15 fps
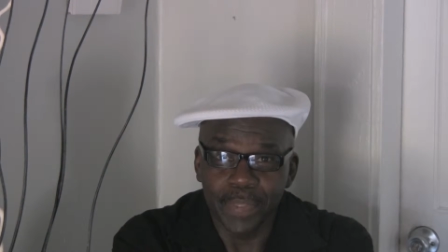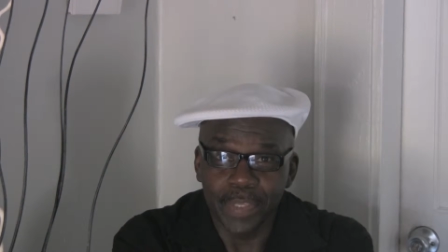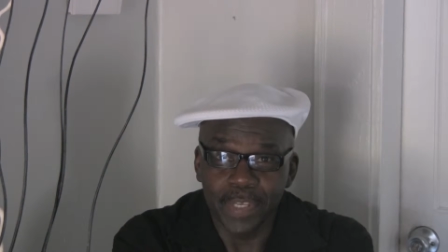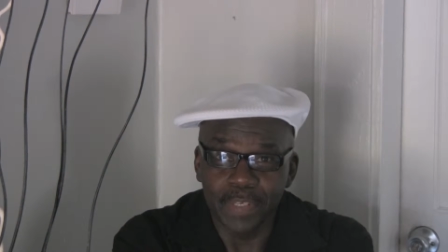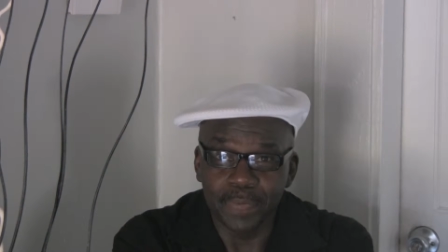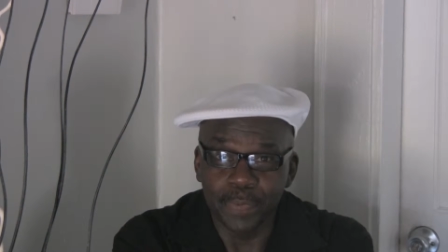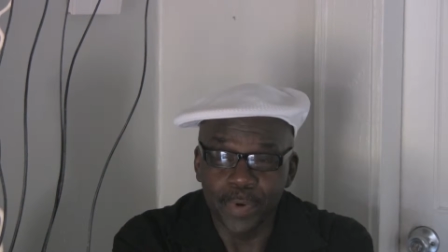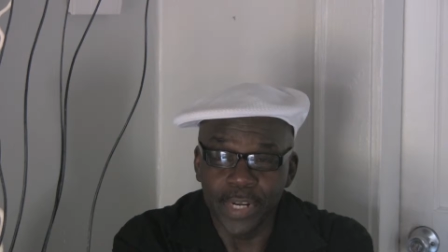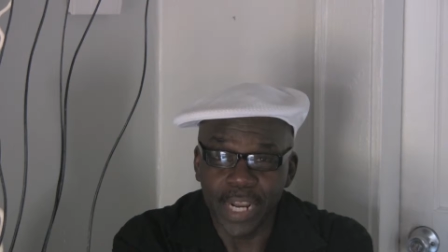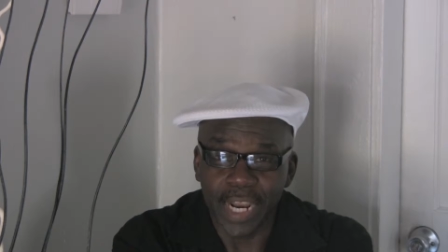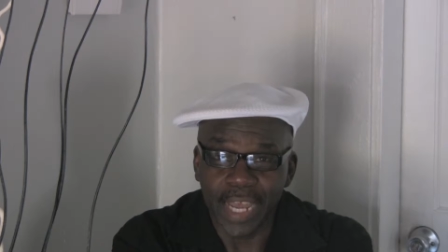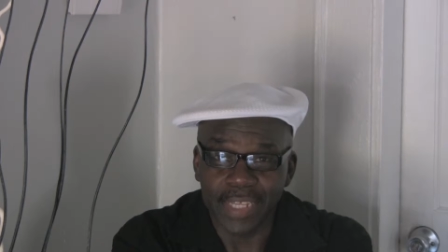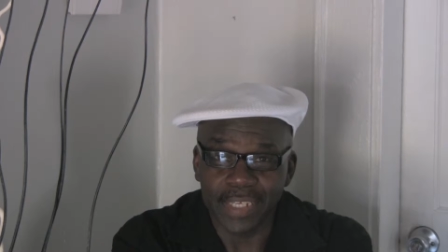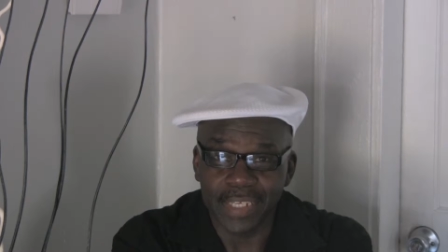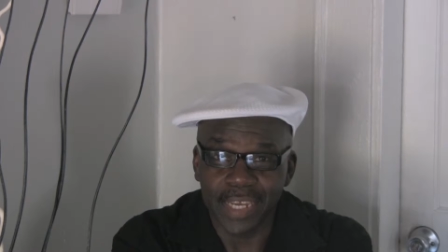This morning I'd
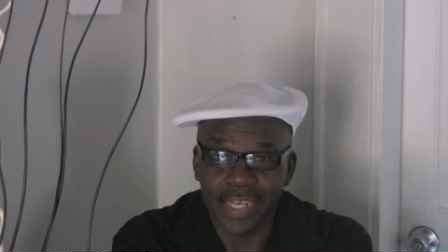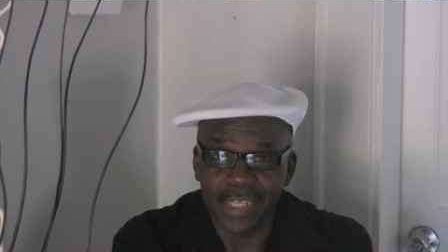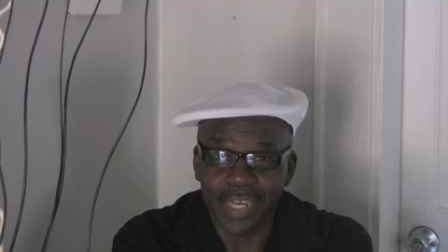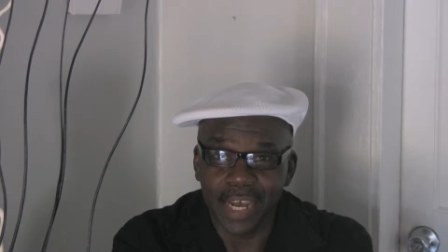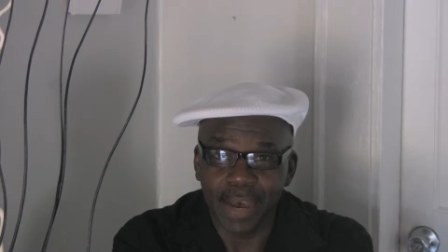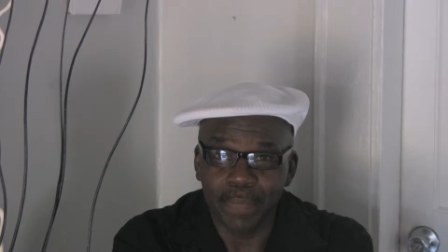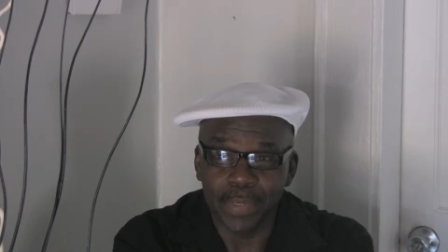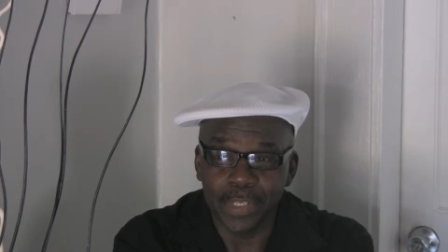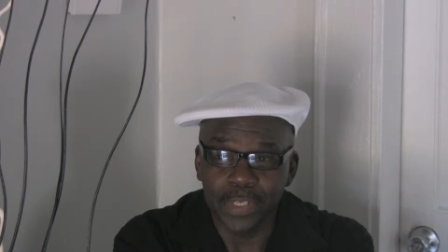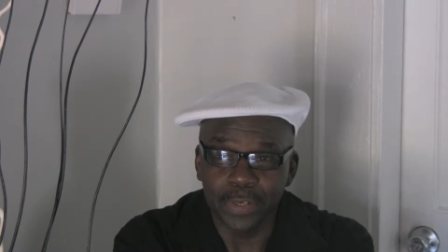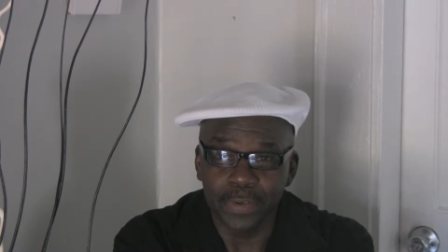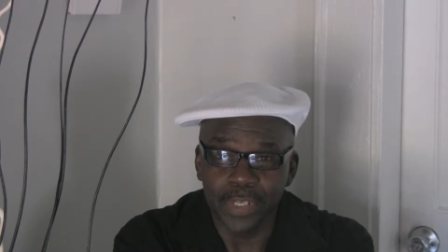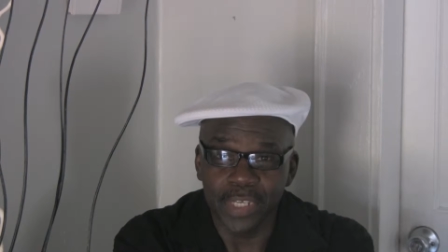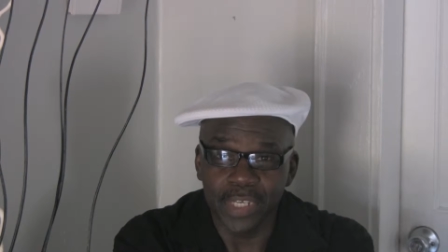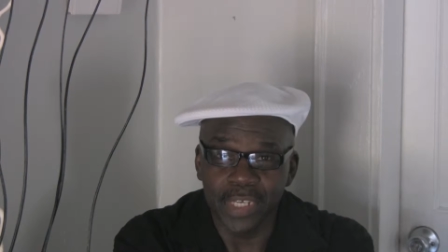like to take the
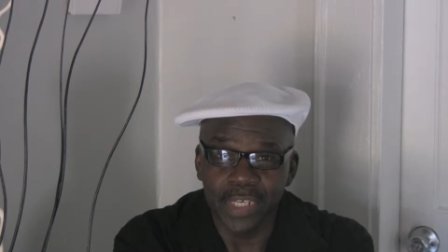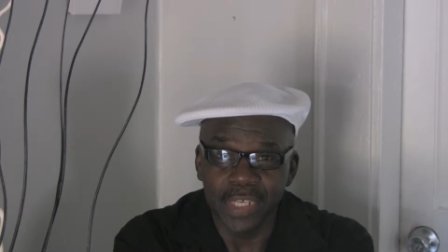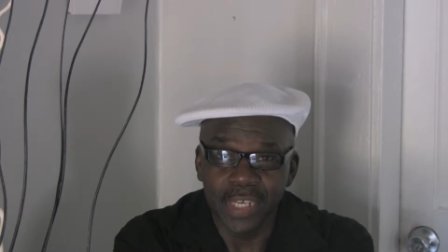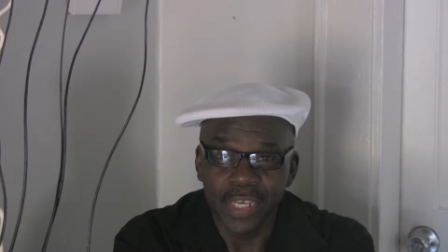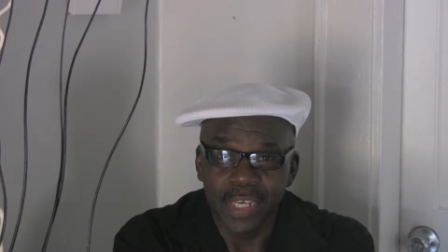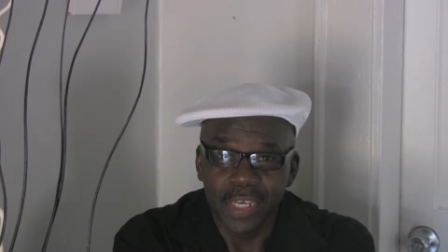opportunity